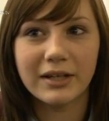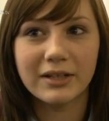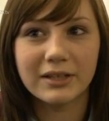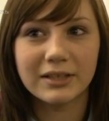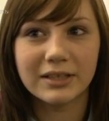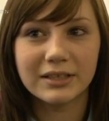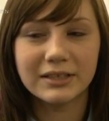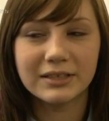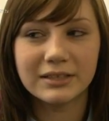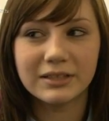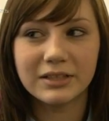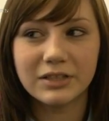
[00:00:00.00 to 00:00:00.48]

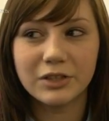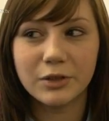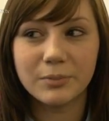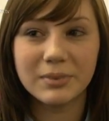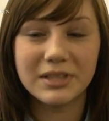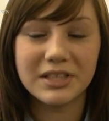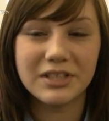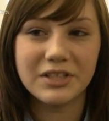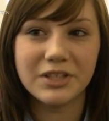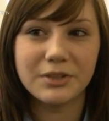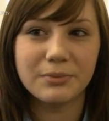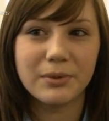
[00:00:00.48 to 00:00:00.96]
Because
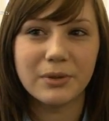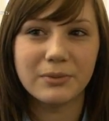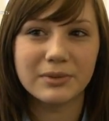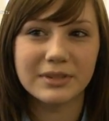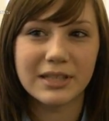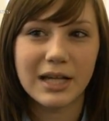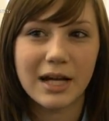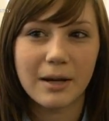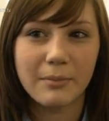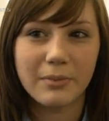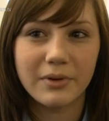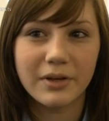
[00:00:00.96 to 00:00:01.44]
nobody knew what
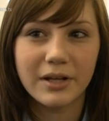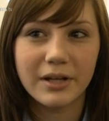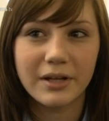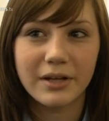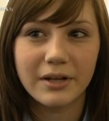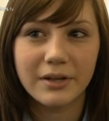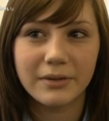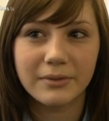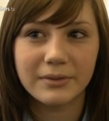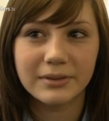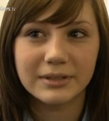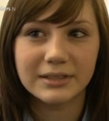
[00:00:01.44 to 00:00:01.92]
was happening,
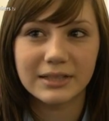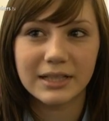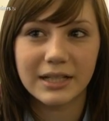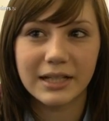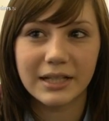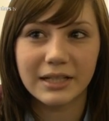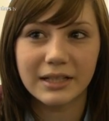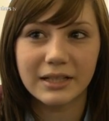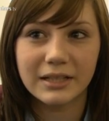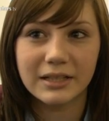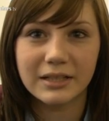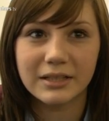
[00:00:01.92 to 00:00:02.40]
and it was
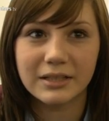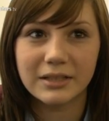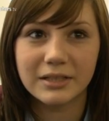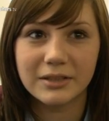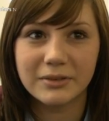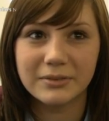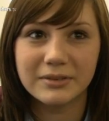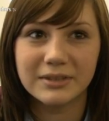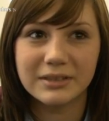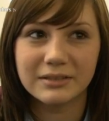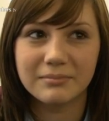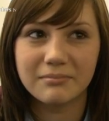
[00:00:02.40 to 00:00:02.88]
like
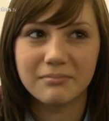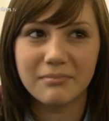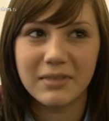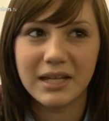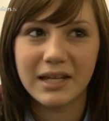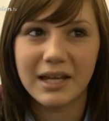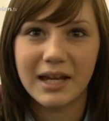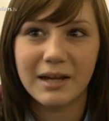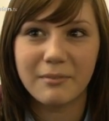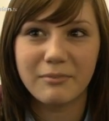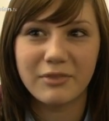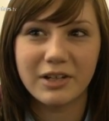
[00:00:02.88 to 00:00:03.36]
it was
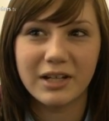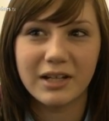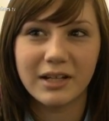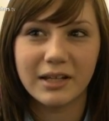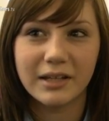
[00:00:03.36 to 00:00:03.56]
mayhem